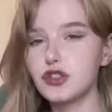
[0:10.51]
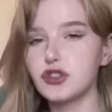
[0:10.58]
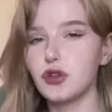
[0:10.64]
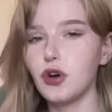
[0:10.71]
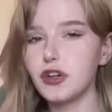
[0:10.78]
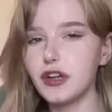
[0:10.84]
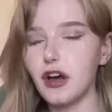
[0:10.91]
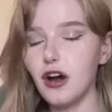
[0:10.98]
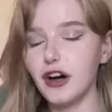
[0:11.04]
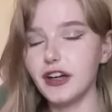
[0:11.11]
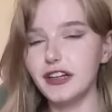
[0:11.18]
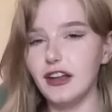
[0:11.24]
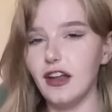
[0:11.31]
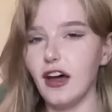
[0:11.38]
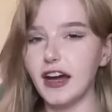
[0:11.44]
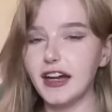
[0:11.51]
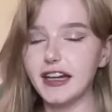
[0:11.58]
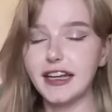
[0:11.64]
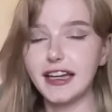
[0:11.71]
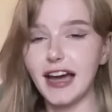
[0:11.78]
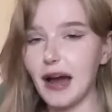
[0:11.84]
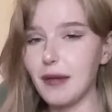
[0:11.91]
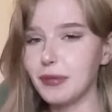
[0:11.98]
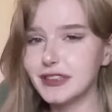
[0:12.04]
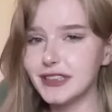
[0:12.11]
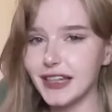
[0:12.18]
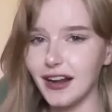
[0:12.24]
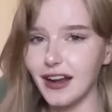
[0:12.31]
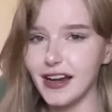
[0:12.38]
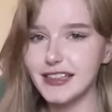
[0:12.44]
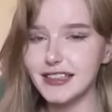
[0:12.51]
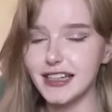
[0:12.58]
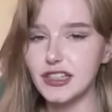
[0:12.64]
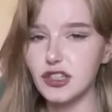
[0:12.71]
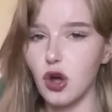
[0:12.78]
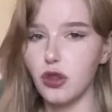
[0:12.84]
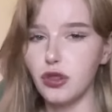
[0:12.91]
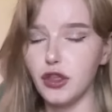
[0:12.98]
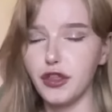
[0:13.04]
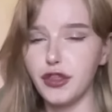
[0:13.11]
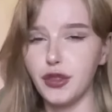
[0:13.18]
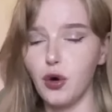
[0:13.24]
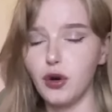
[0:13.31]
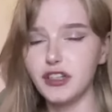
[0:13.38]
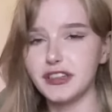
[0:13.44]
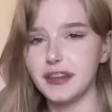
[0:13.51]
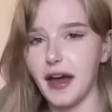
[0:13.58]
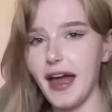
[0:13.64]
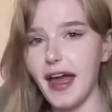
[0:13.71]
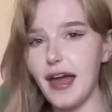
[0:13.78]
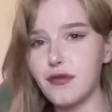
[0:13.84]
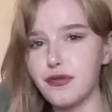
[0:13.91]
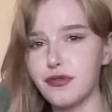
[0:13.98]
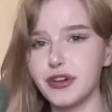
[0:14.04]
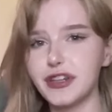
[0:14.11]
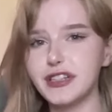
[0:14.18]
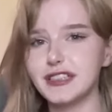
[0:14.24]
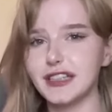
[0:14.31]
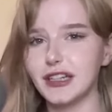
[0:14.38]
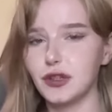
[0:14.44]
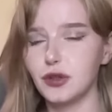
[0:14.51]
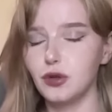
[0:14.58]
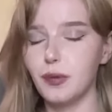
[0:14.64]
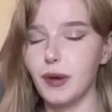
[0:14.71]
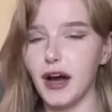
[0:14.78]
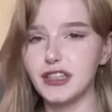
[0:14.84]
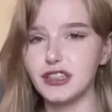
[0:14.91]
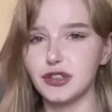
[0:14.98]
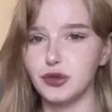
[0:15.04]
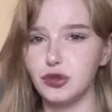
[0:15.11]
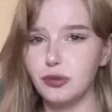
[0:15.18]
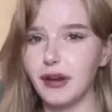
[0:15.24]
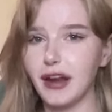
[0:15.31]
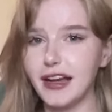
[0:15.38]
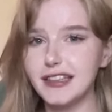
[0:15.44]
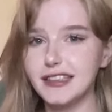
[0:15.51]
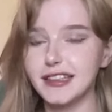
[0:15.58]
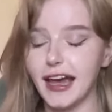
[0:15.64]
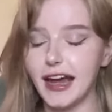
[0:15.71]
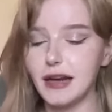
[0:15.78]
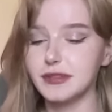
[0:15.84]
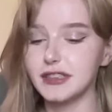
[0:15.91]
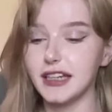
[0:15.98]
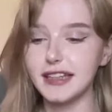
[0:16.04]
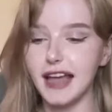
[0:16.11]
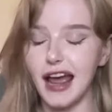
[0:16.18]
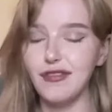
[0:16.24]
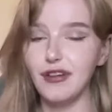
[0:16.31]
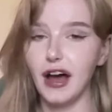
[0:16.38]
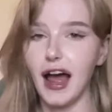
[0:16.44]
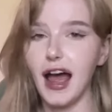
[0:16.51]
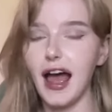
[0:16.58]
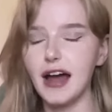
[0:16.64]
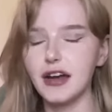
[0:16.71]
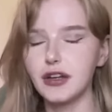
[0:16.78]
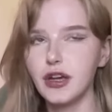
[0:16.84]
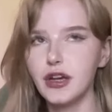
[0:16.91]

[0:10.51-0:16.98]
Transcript: Sword Art Online capitalizes on the thought that every single person who plays games has ever had.